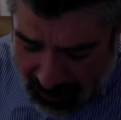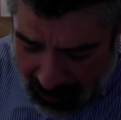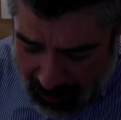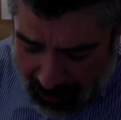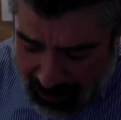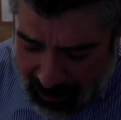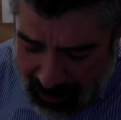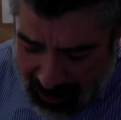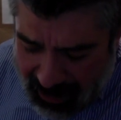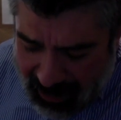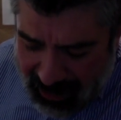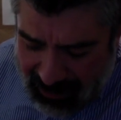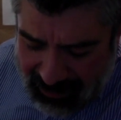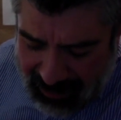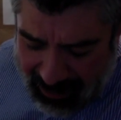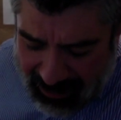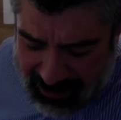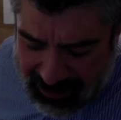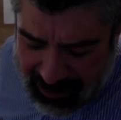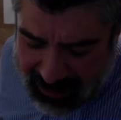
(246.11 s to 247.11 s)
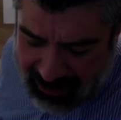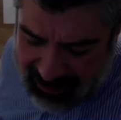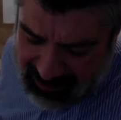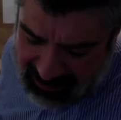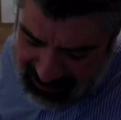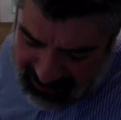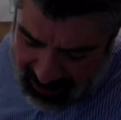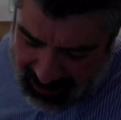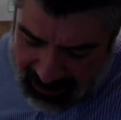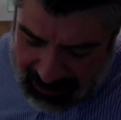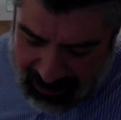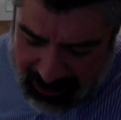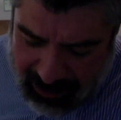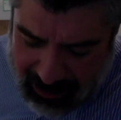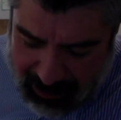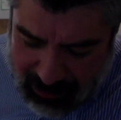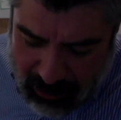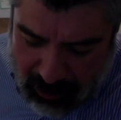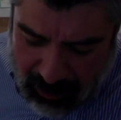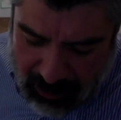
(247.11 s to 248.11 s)
Uh, lidocaine,
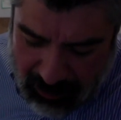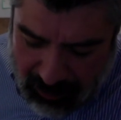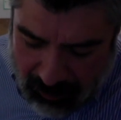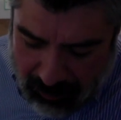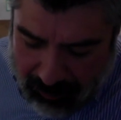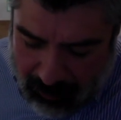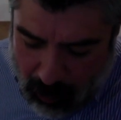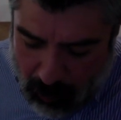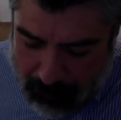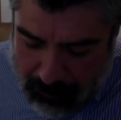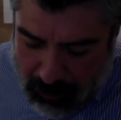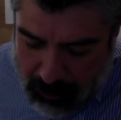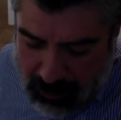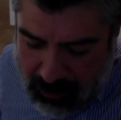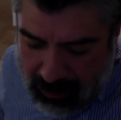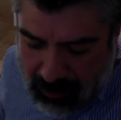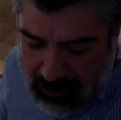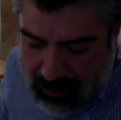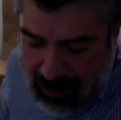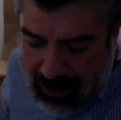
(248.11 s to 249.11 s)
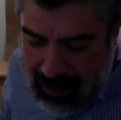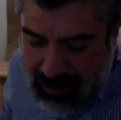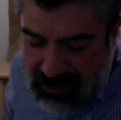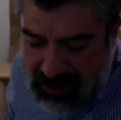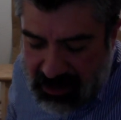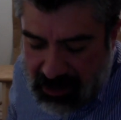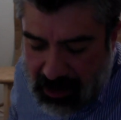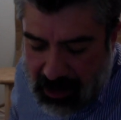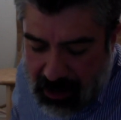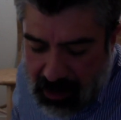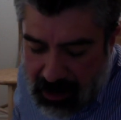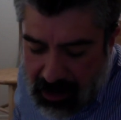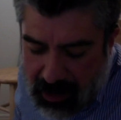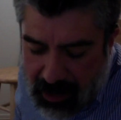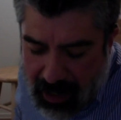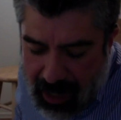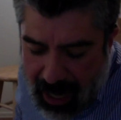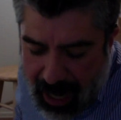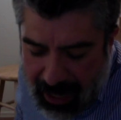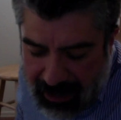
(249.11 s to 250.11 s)
xylocaine, look at the therapeutic class,
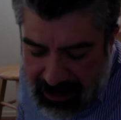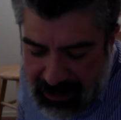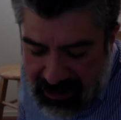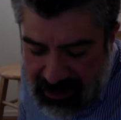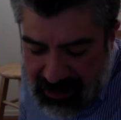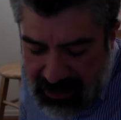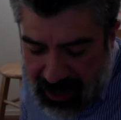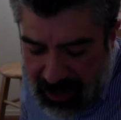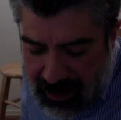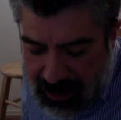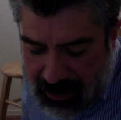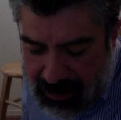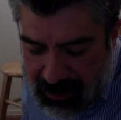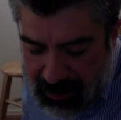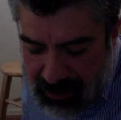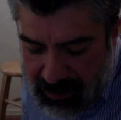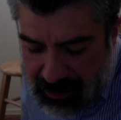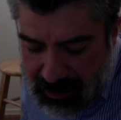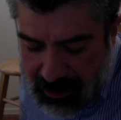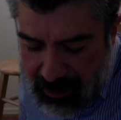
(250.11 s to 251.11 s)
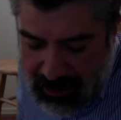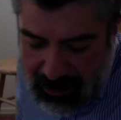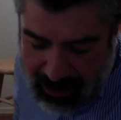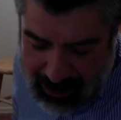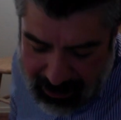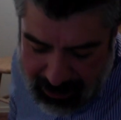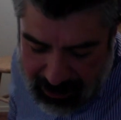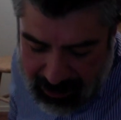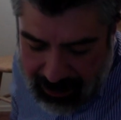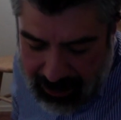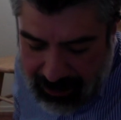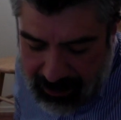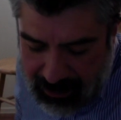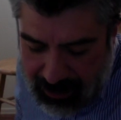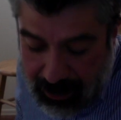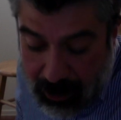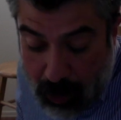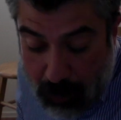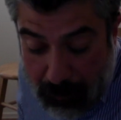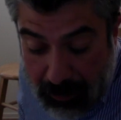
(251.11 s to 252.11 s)
anesthetic, lidocaine.
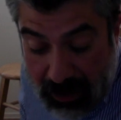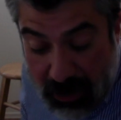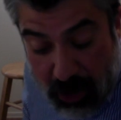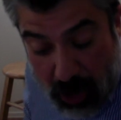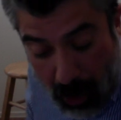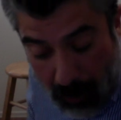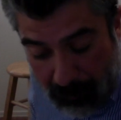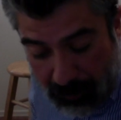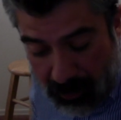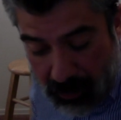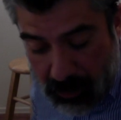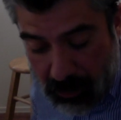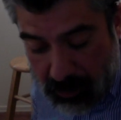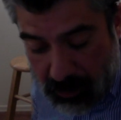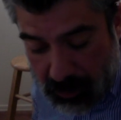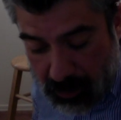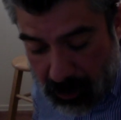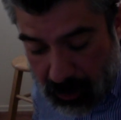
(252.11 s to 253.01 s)
It could be topical.